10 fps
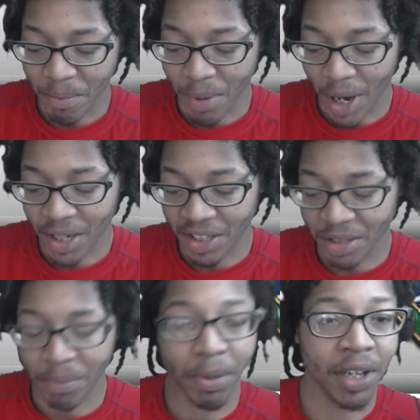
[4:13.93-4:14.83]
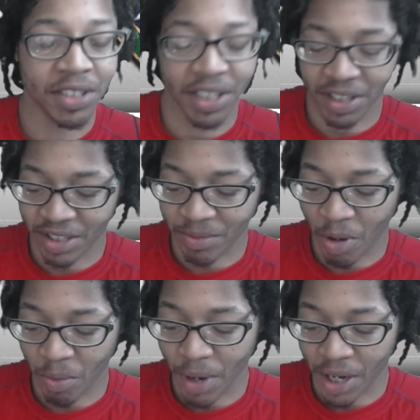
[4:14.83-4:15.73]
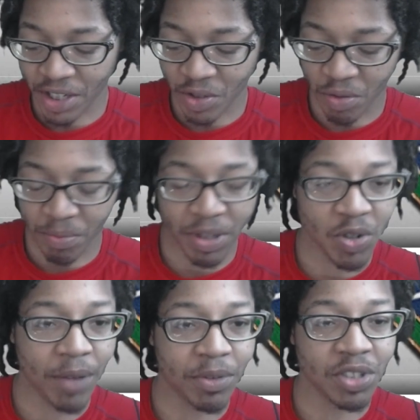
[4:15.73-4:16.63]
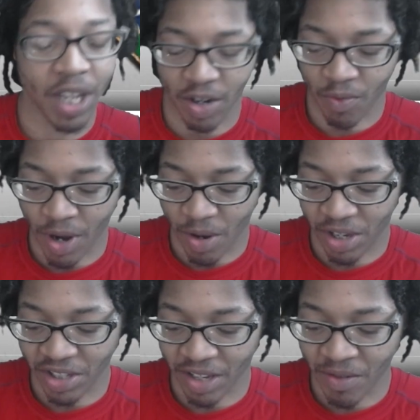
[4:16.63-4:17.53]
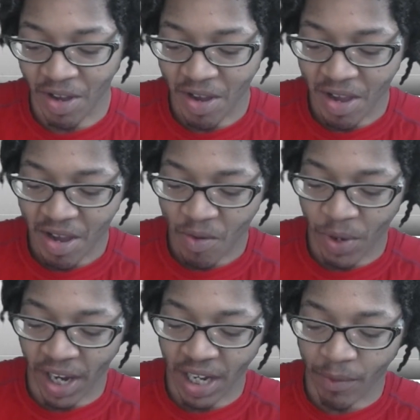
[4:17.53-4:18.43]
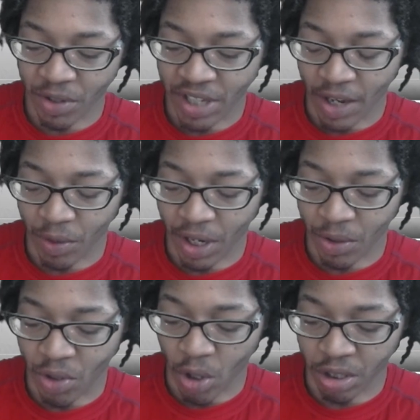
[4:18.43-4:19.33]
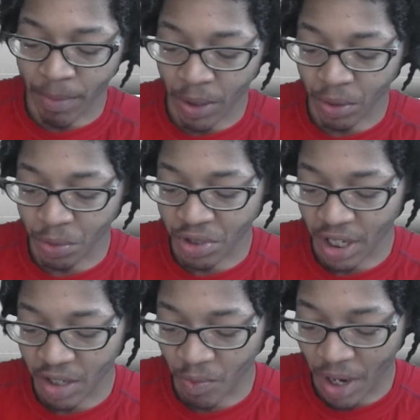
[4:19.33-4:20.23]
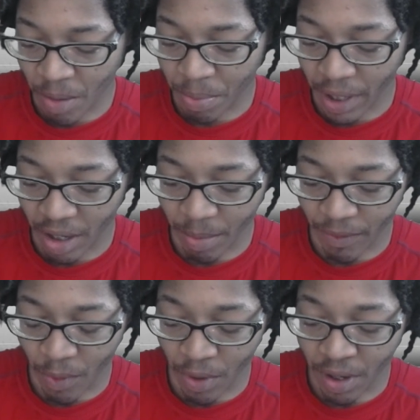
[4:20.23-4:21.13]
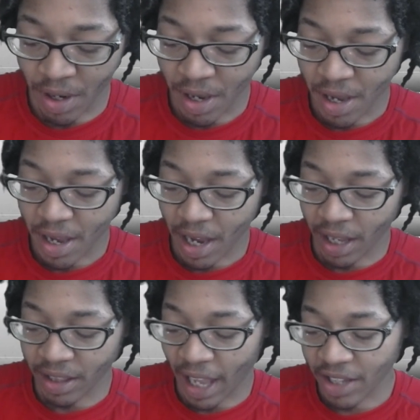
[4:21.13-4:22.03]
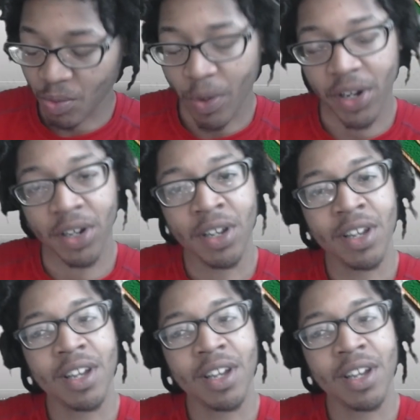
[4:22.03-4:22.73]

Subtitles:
Bronny is a bust. He thinks, oh, Bronny's going to be drafted second round. He's like, we ain't never sat on here and talked about no second round player before. And that's where,